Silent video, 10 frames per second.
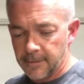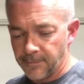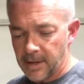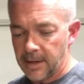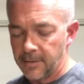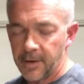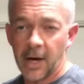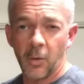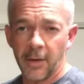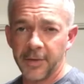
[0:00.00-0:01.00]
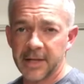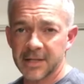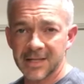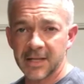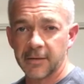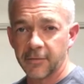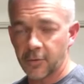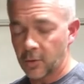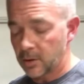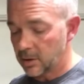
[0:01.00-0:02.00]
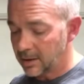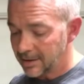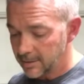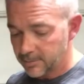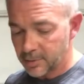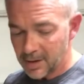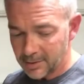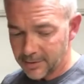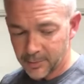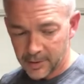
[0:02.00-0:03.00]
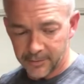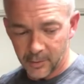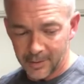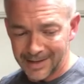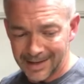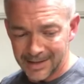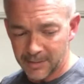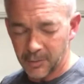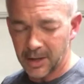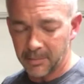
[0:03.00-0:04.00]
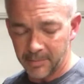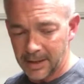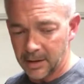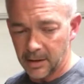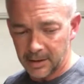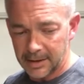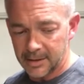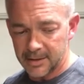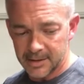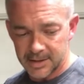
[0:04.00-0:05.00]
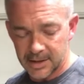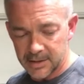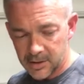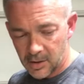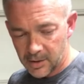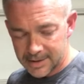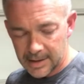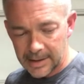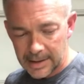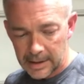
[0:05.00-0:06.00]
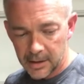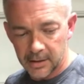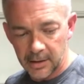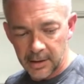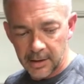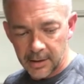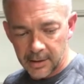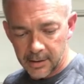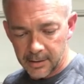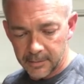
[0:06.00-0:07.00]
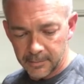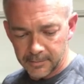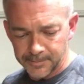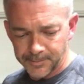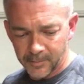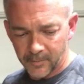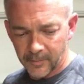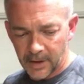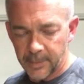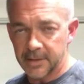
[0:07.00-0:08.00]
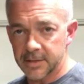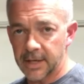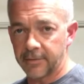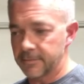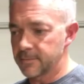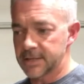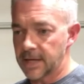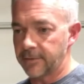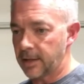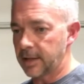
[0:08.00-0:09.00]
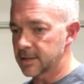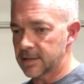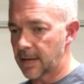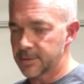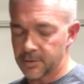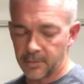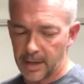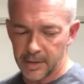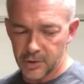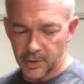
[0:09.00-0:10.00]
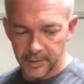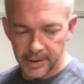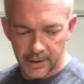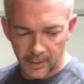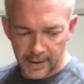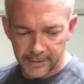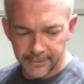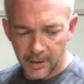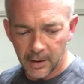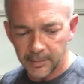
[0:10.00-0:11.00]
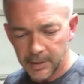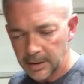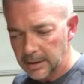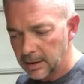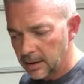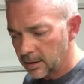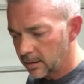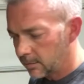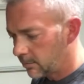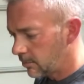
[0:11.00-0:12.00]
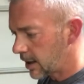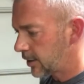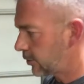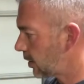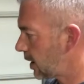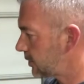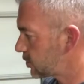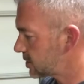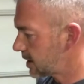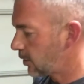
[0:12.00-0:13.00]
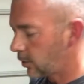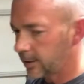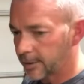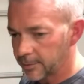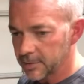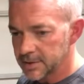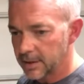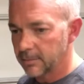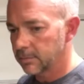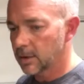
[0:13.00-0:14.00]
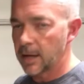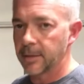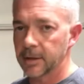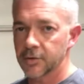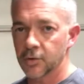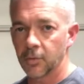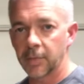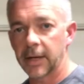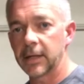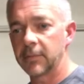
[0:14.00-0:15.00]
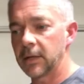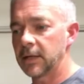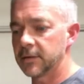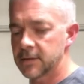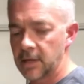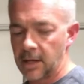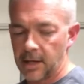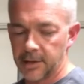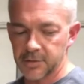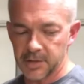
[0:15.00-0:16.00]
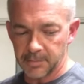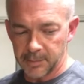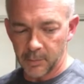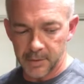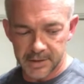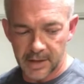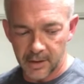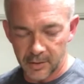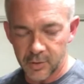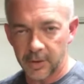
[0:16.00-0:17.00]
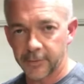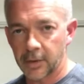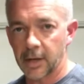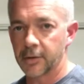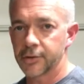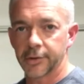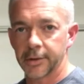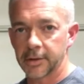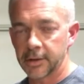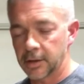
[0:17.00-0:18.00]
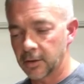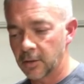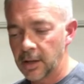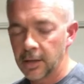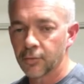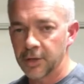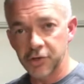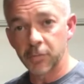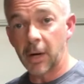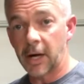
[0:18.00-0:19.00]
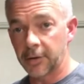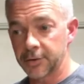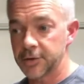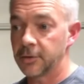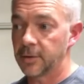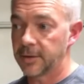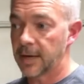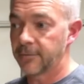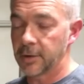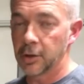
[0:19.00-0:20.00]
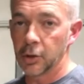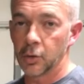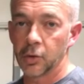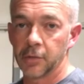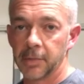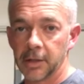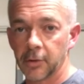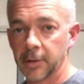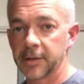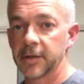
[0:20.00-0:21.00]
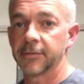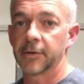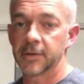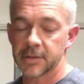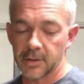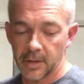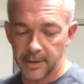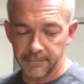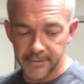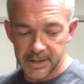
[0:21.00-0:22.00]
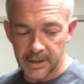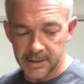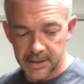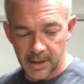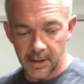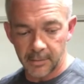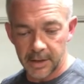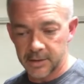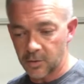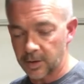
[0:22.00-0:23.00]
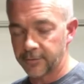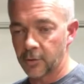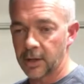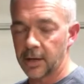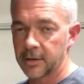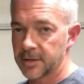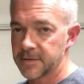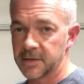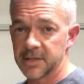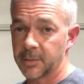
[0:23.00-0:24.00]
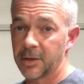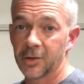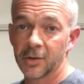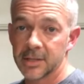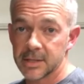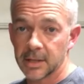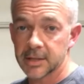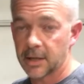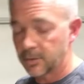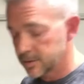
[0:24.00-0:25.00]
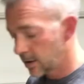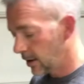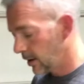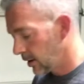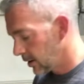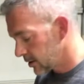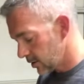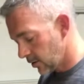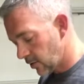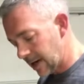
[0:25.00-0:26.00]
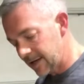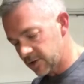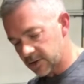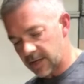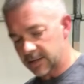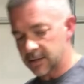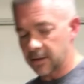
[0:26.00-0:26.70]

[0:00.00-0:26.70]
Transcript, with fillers: And then I want that to sit for probably three or four days. I'm kind of big on getting it to sit as long as I can. Um, I mean, seven, seven days is absolute max. You don't need to go that far, but uh, my garage is not 100% climate controlled by any means. I know some people would say, oh, 24 hours are good to go. Read your bottle too. Every glue could be a little bit different. So I've seen some at 24 hours. I've seen some at 36 hours. So I just like to let